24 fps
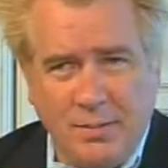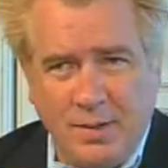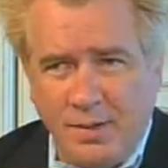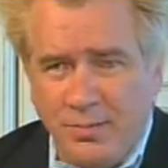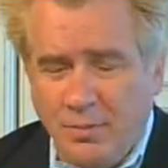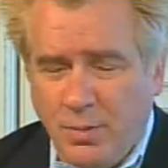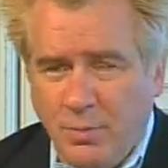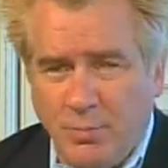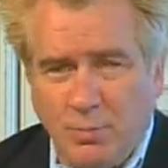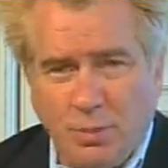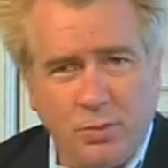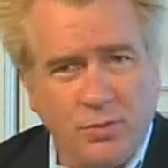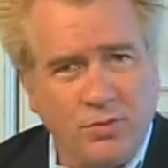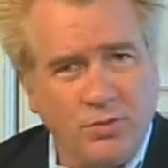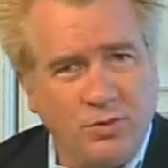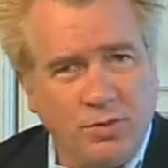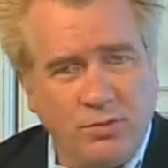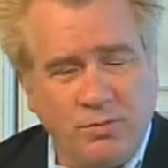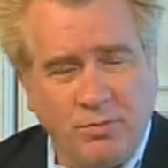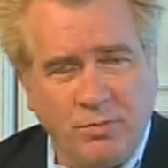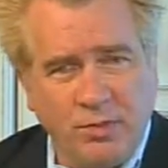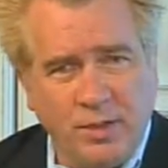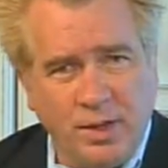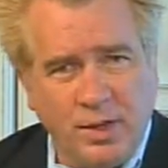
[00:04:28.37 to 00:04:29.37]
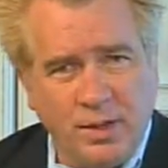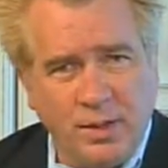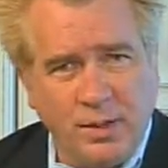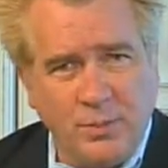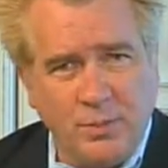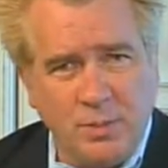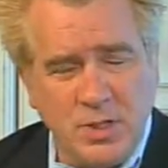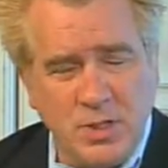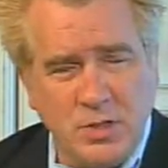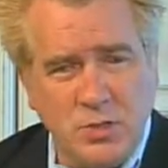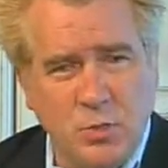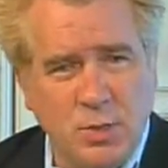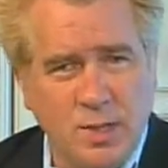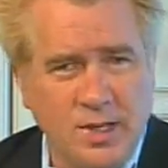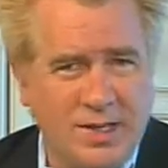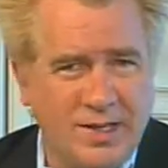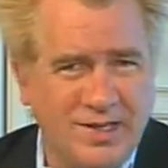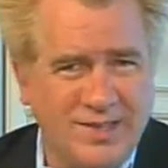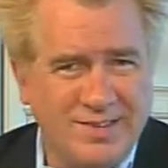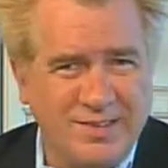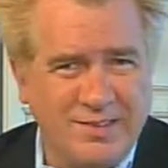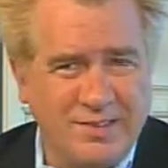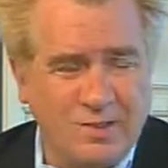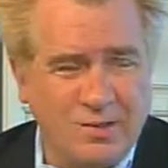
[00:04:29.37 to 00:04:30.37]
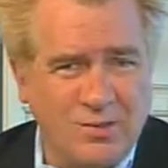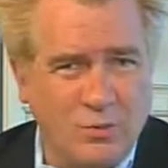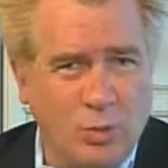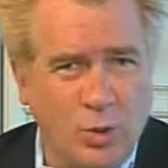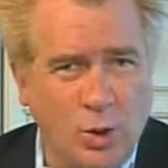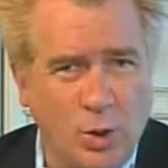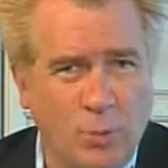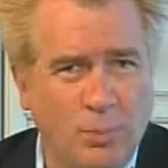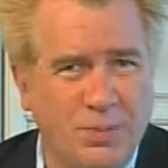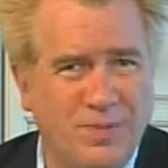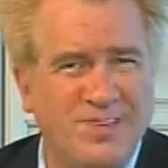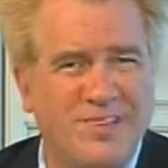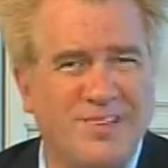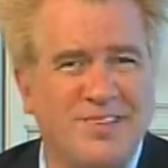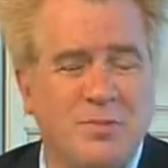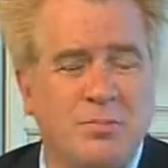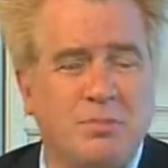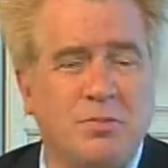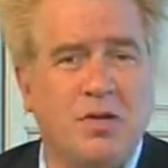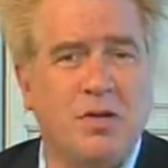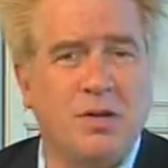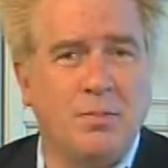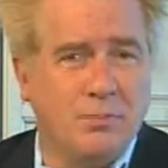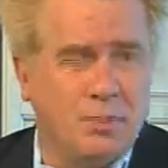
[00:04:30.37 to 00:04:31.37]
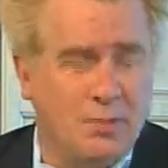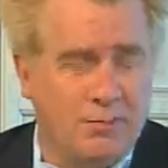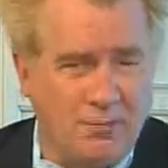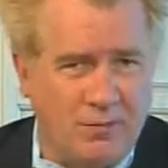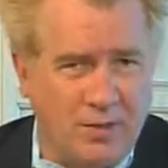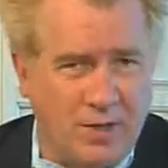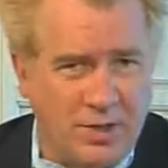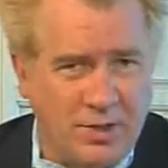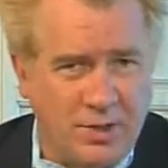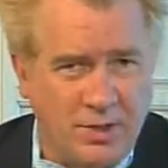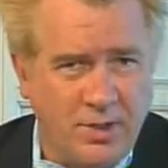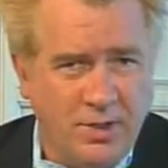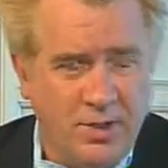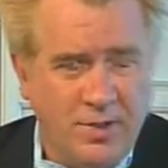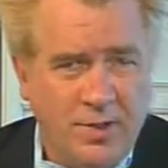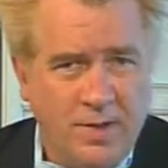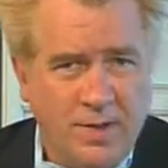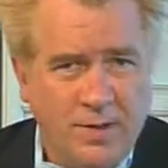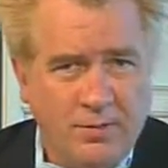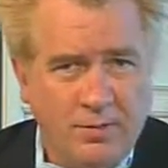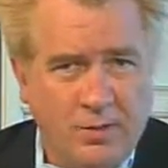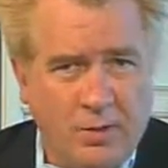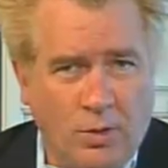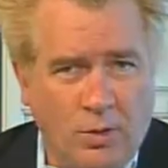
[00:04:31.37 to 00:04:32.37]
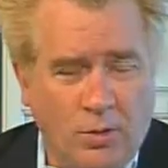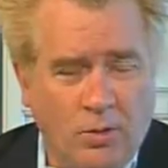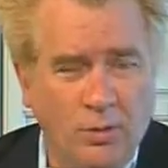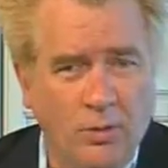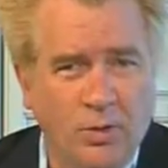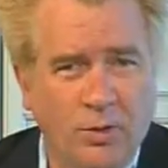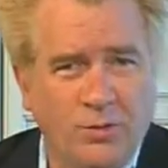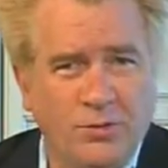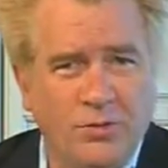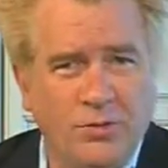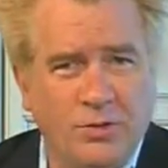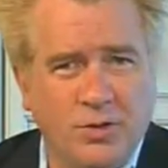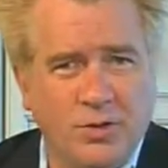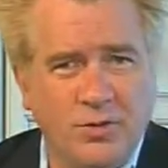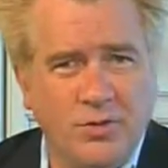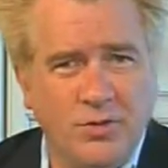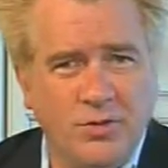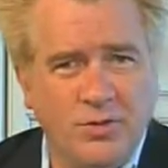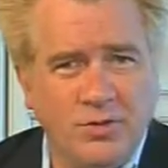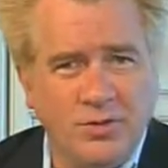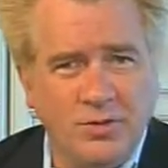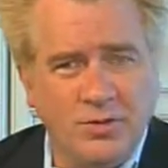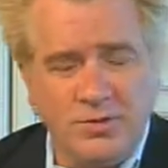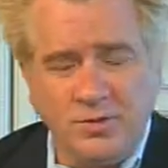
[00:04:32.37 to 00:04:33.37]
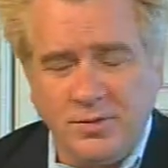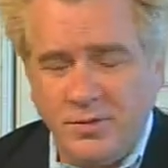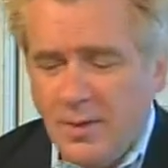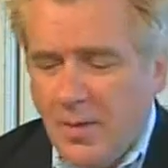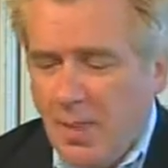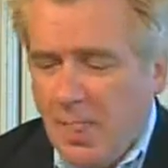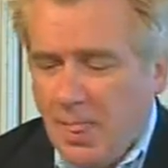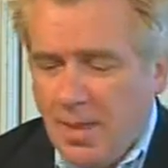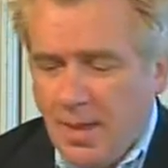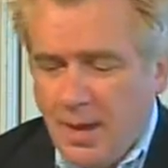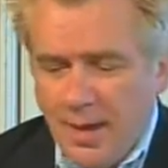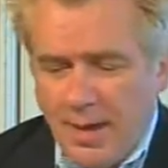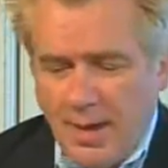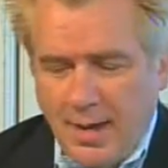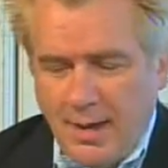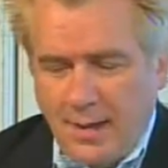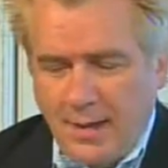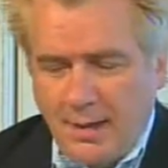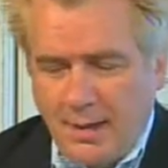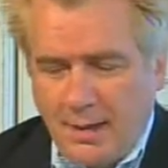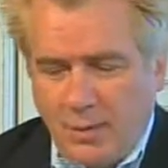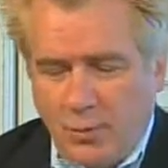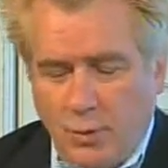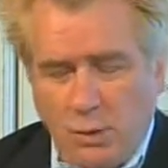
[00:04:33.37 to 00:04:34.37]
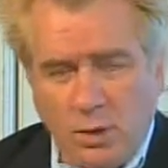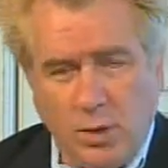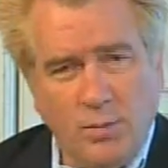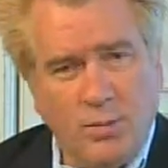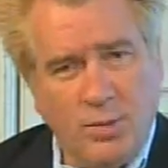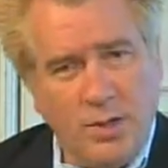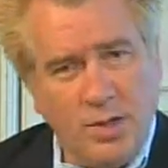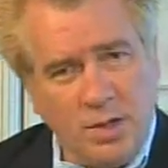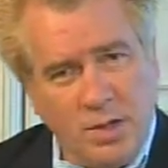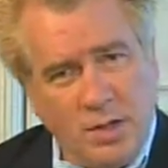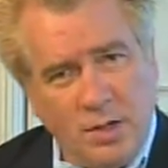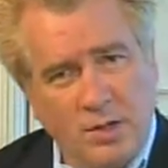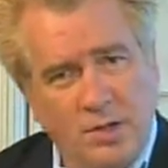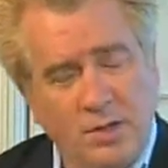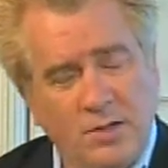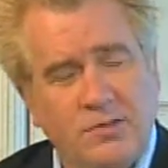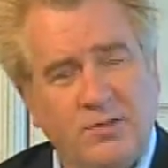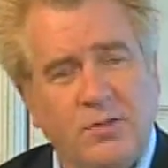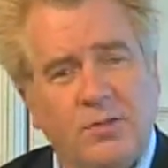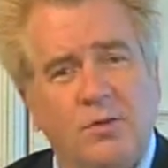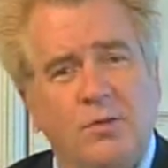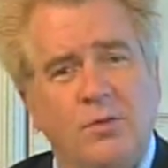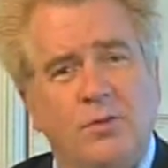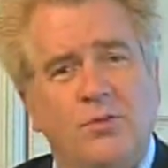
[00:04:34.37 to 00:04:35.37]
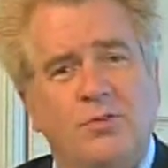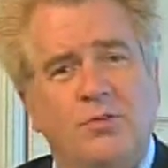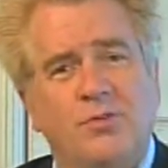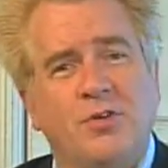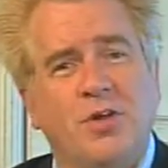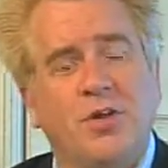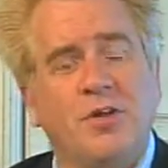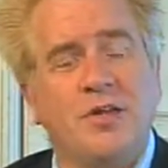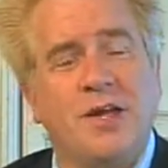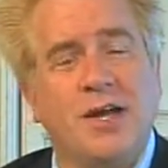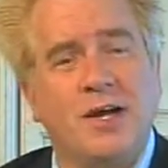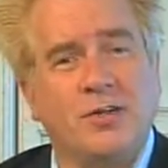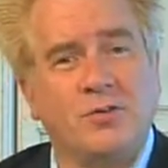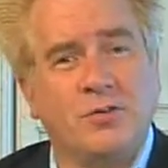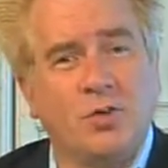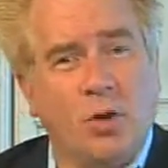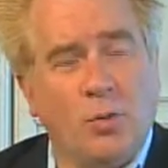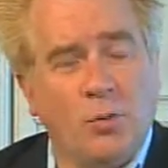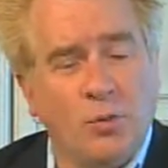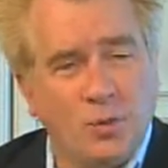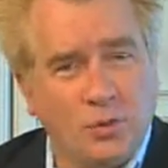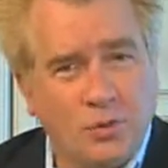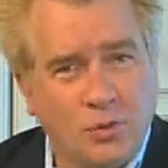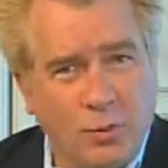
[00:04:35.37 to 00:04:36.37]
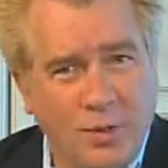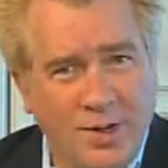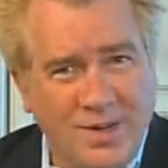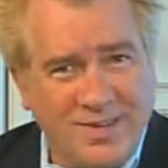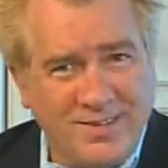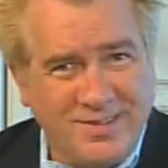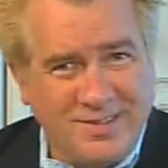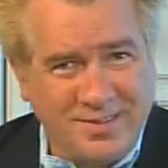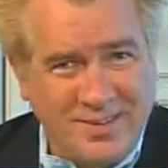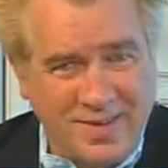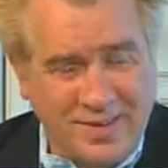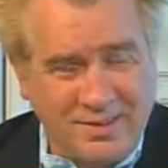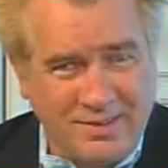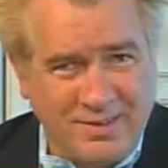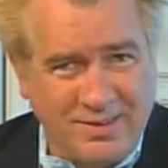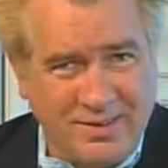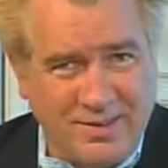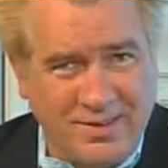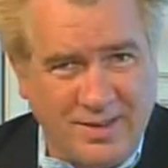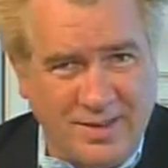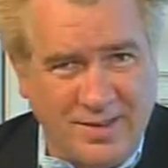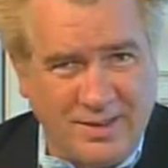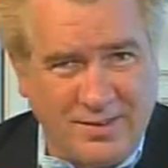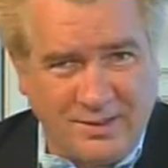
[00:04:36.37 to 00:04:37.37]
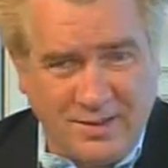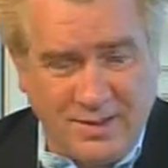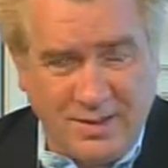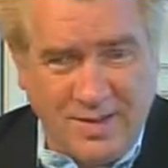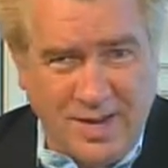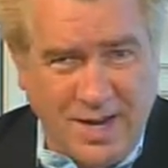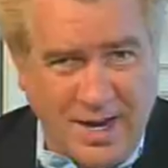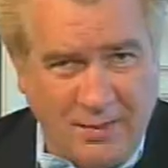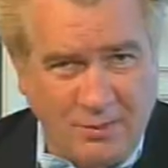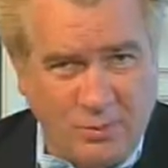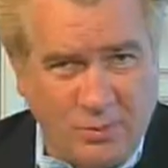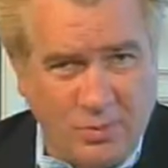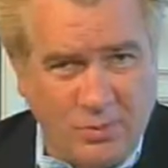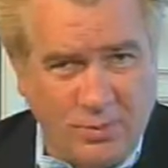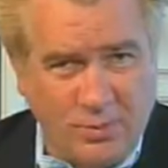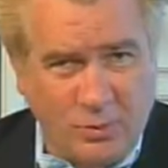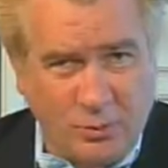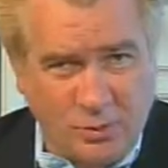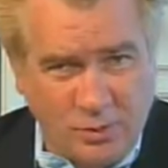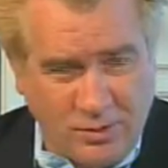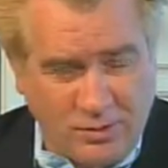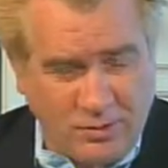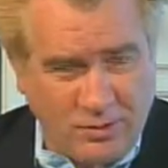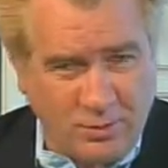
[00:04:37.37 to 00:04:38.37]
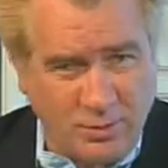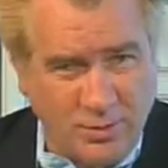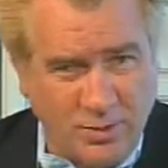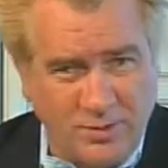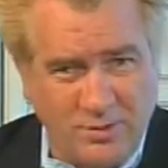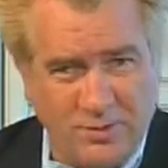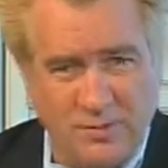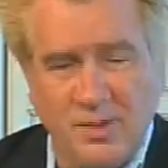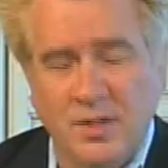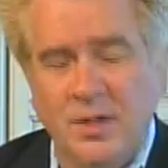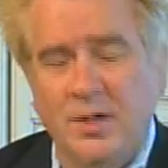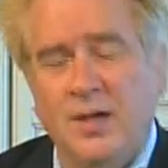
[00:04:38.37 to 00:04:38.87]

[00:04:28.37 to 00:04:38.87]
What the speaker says: I've been personally flying up each weekend since we opened September 5th to hold those services, and we're going to be there until Sunday, October 26th, the Sunday after Christmas.